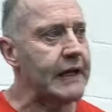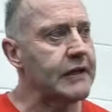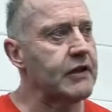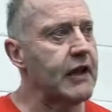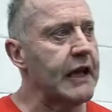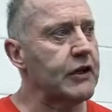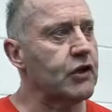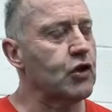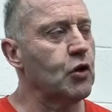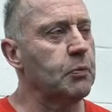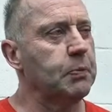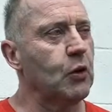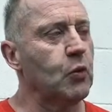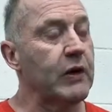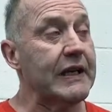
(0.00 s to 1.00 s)
it's next
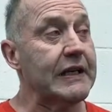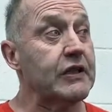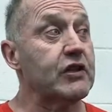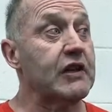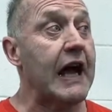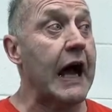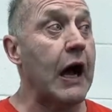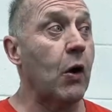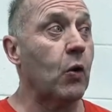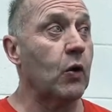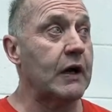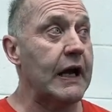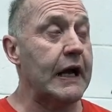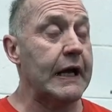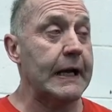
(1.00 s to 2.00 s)
couple of weeks
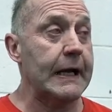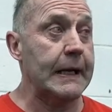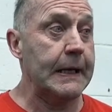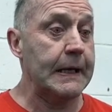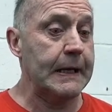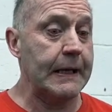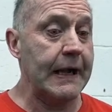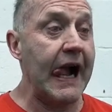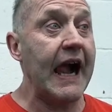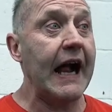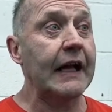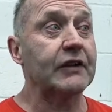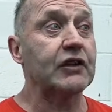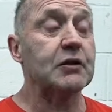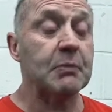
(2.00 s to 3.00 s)
now.
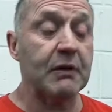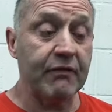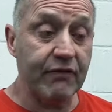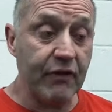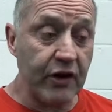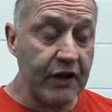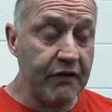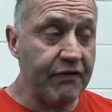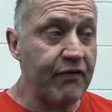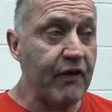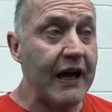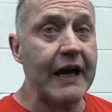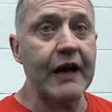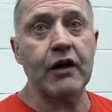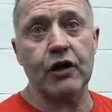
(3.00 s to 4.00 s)
To be very
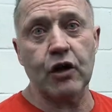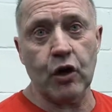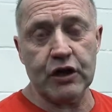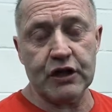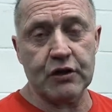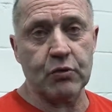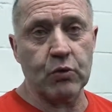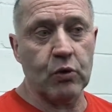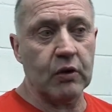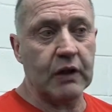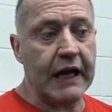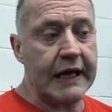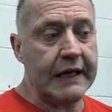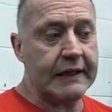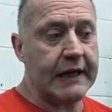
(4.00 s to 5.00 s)
fair and honest,
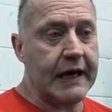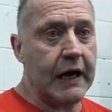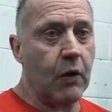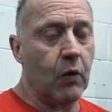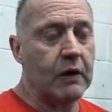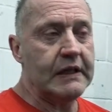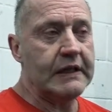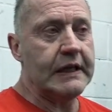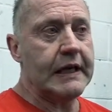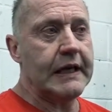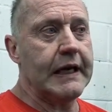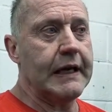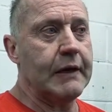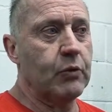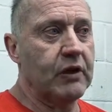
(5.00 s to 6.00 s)
right now,
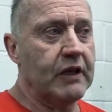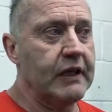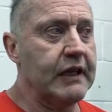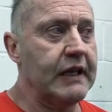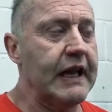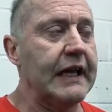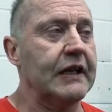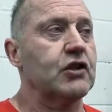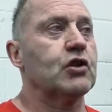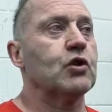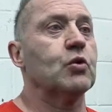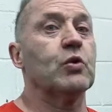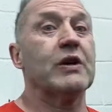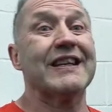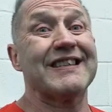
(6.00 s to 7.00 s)
within the next
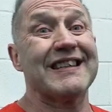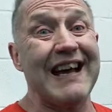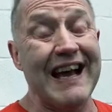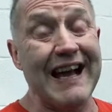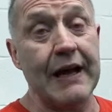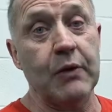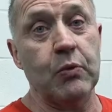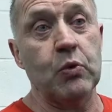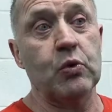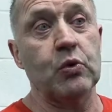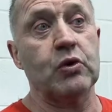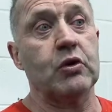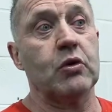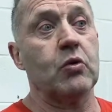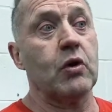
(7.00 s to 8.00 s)
2 weeks, I
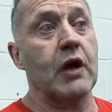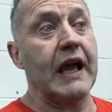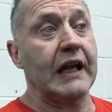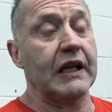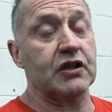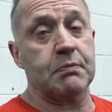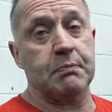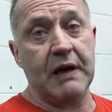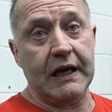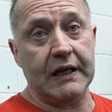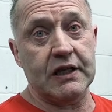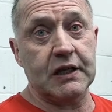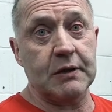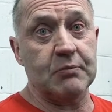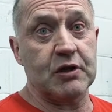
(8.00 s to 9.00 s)
would
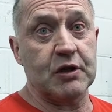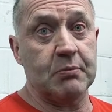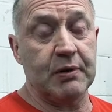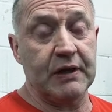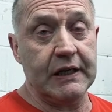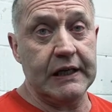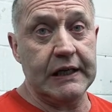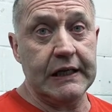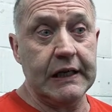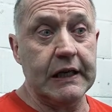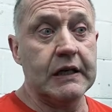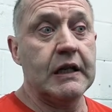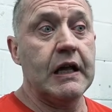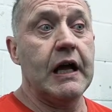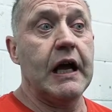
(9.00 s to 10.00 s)
expect him to be
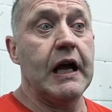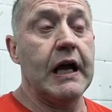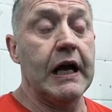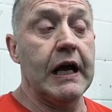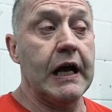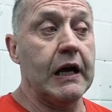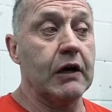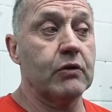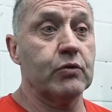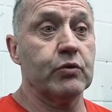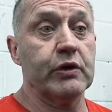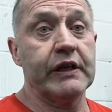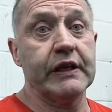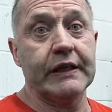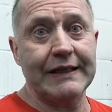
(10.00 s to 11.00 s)

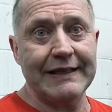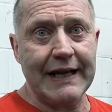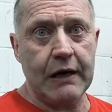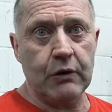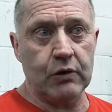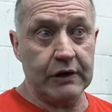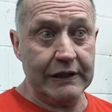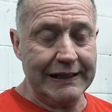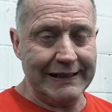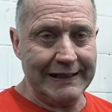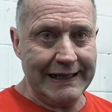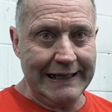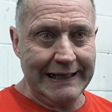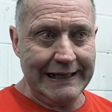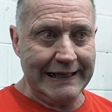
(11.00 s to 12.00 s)
really down on his
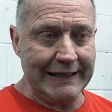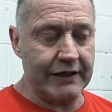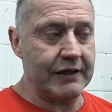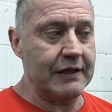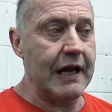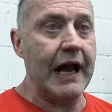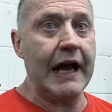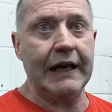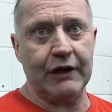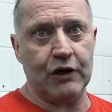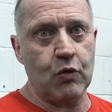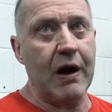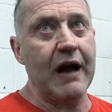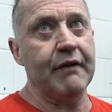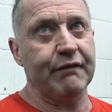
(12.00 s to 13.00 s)
knees and
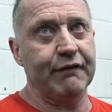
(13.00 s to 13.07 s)
quite